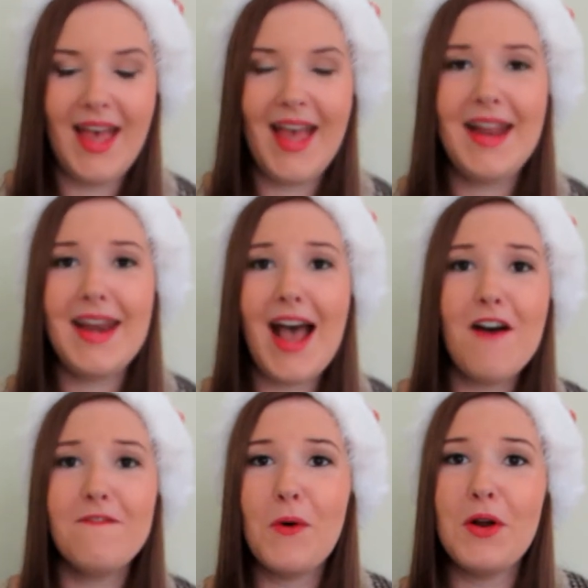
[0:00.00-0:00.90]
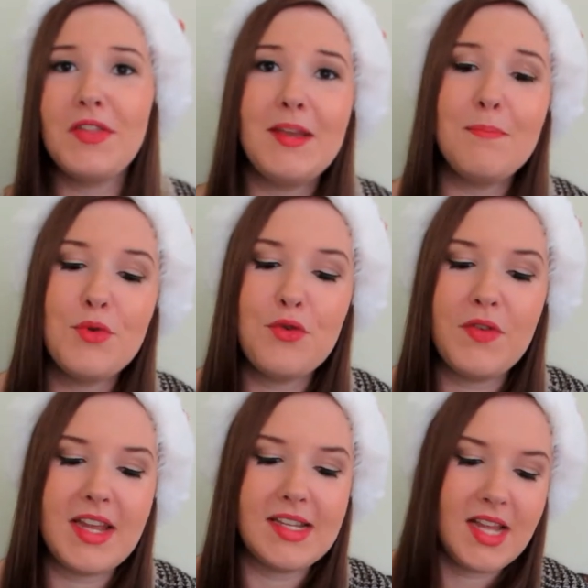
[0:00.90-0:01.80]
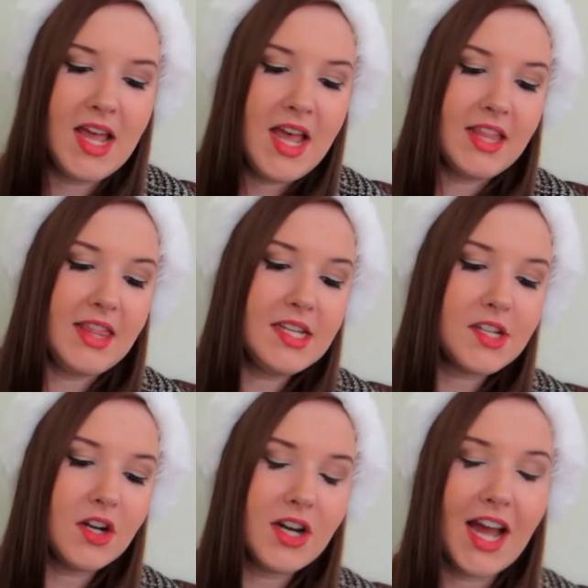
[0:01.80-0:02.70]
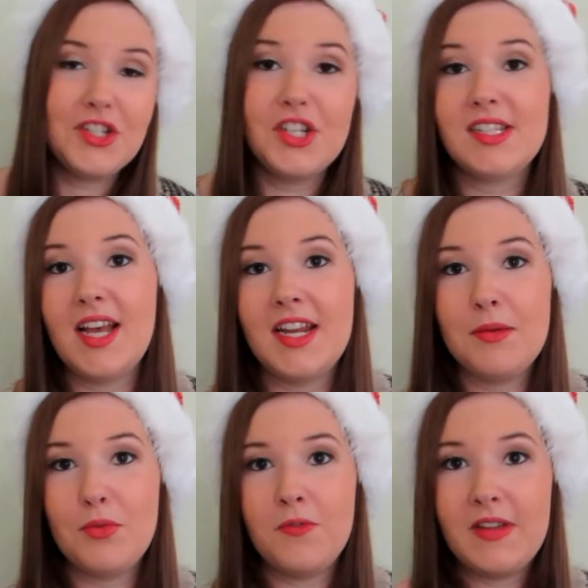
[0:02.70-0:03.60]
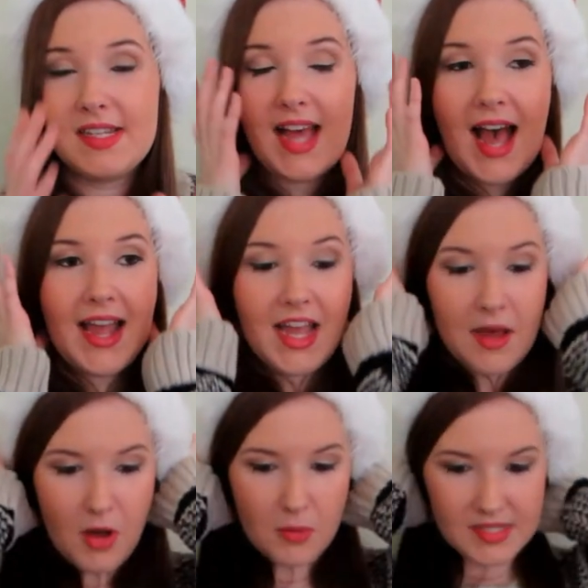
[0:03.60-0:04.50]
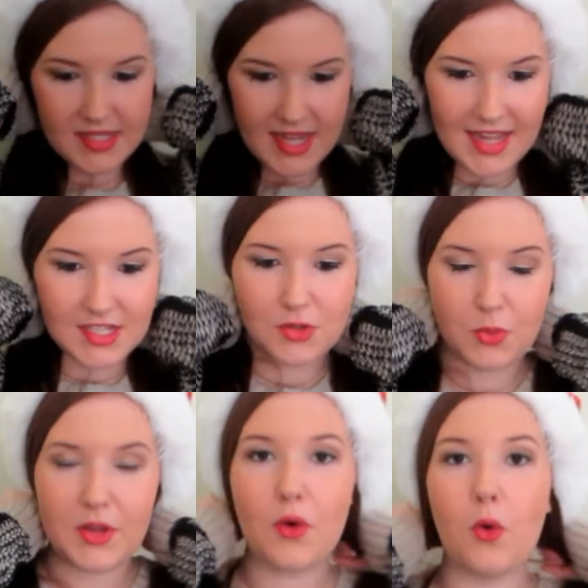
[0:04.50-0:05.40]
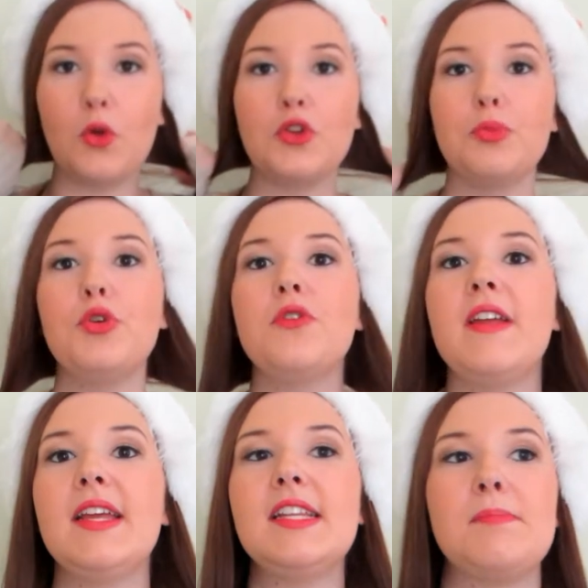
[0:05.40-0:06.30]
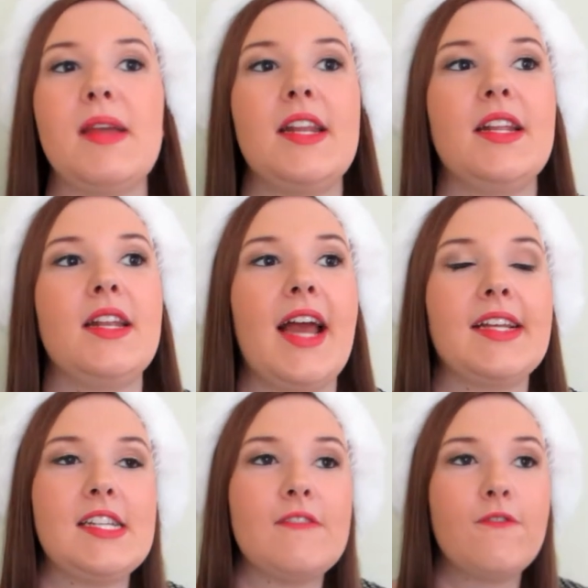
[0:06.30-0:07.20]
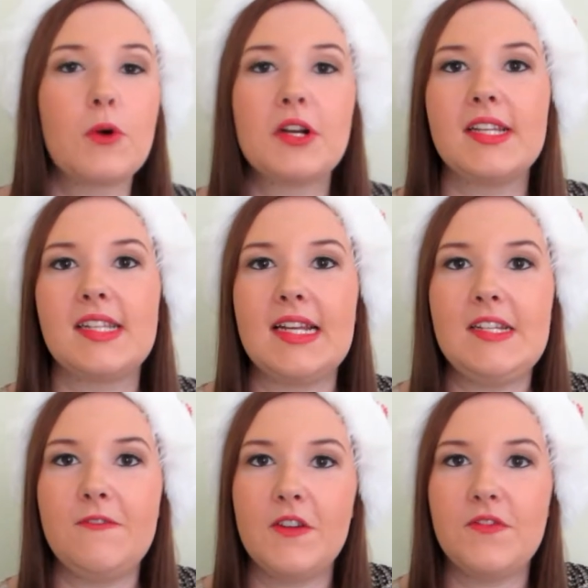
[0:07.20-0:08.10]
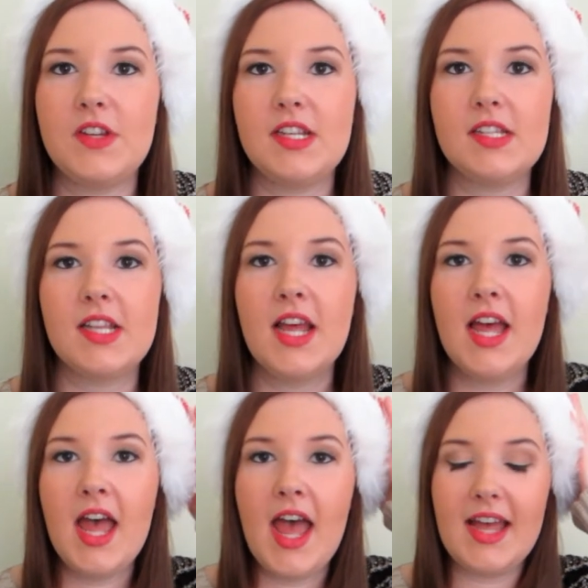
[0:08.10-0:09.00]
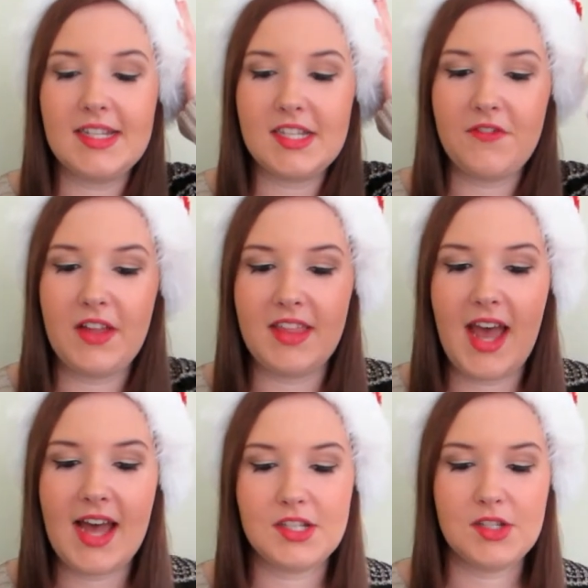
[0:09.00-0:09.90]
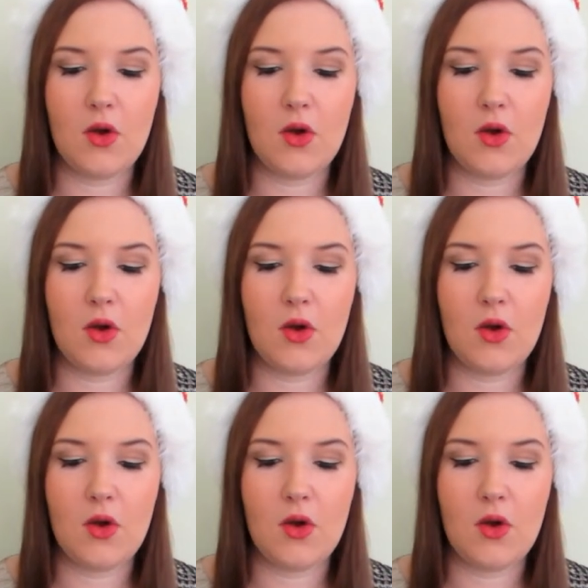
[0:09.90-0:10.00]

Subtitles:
And now for the movies. These are not just any movies. I am obsessed with old movies made in 1940s, 1950s, and stuff like that.